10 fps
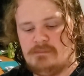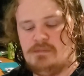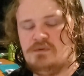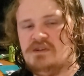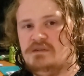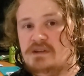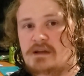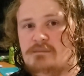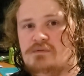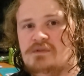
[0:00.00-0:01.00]
But with Guilty
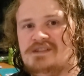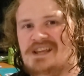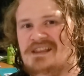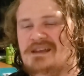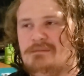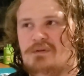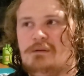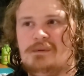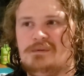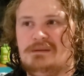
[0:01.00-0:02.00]
Empress, and then
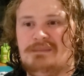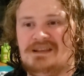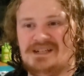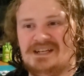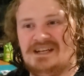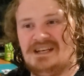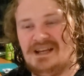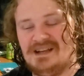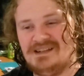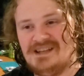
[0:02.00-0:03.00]
probably
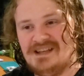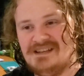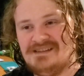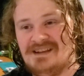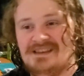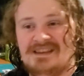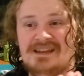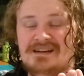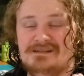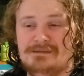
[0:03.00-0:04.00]
Malignantes, and
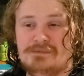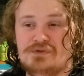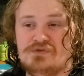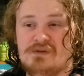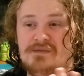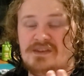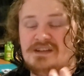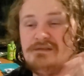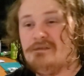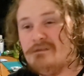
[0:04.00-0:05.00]
then Elite Mutant Giraffe,
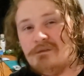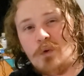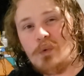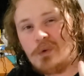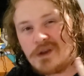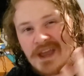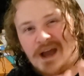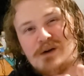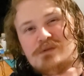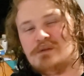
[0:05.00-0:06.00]
that's 4
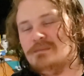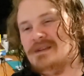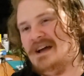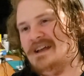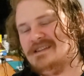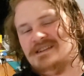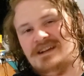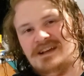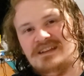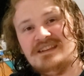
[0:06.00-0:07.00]
counterblast.
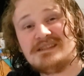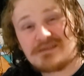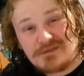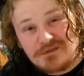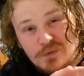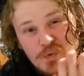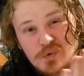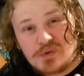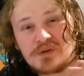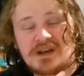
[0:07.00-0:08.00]
It's
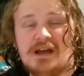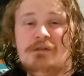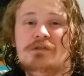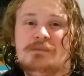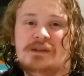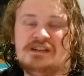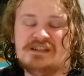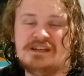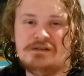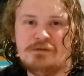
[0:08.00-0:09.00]
4 counterblast,
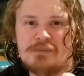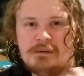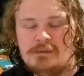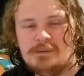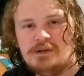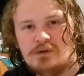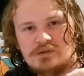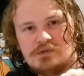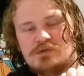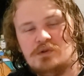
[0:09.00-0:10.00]
and then you're probably
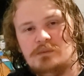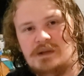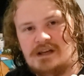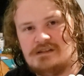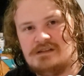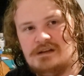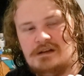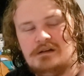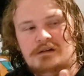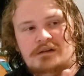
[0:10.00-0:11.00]
also soul blasting